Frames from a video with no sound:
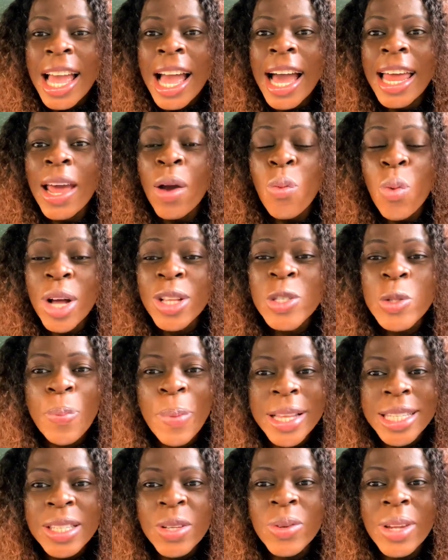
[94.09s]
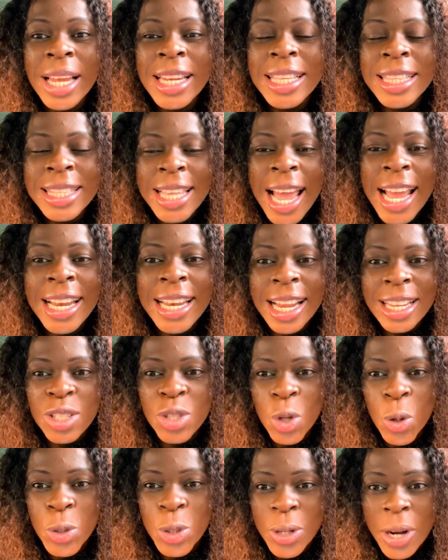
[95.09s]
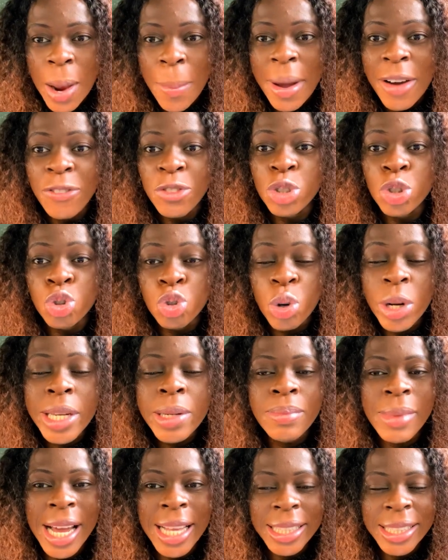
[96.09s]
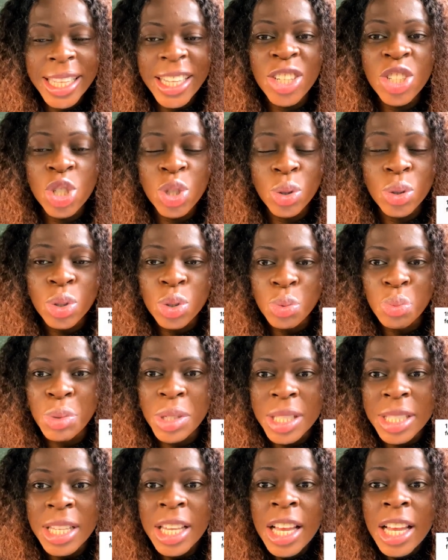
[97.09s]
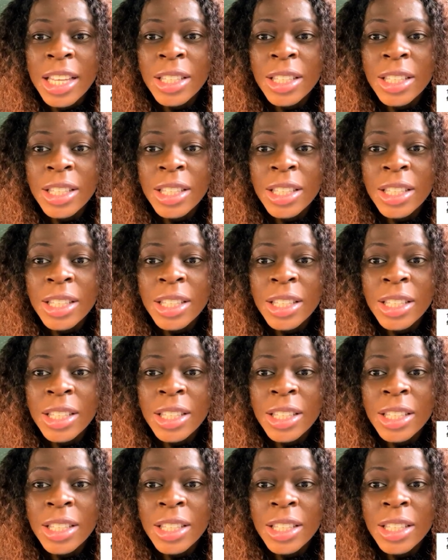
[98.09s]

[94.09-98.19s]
And I want to particularly thank that subscriber for drawing my attention to it